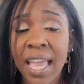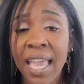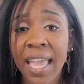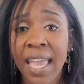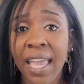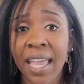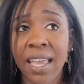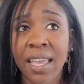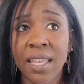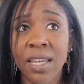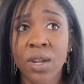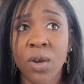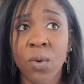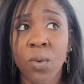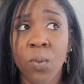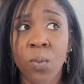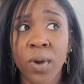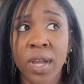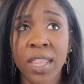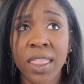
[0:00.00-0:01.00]
And
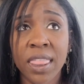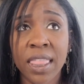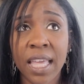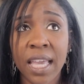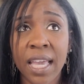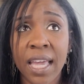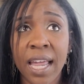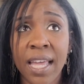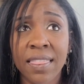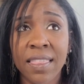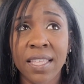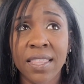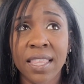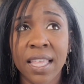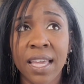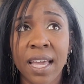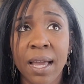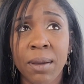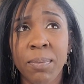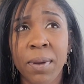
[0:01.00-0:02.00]
with that, I think
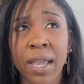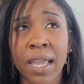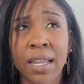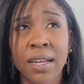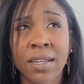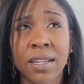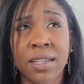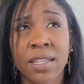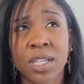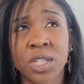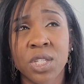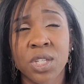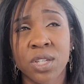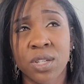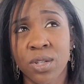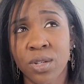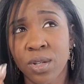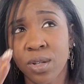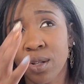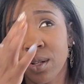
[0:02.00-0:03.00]
that I paid an
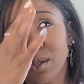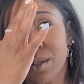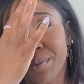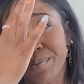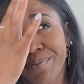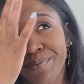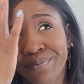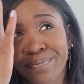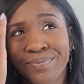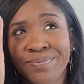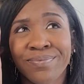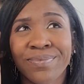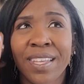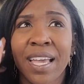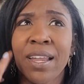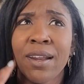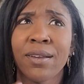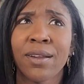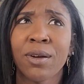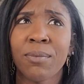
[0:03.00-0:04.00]
additional,
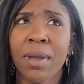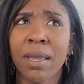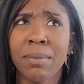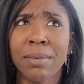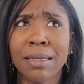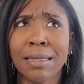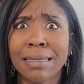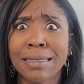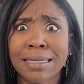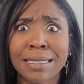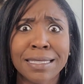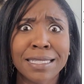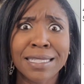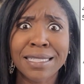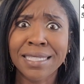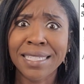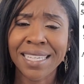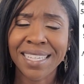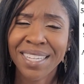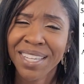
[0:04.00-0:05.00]
I don't know, maybe
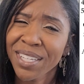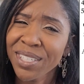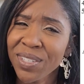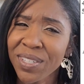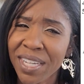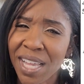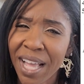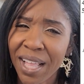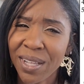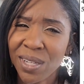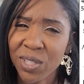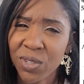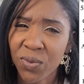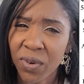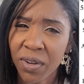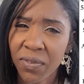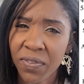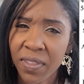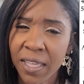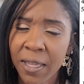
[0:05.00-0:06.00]
$1,600
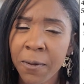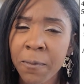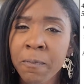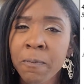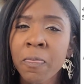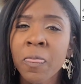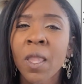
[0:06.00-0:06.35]
roughly.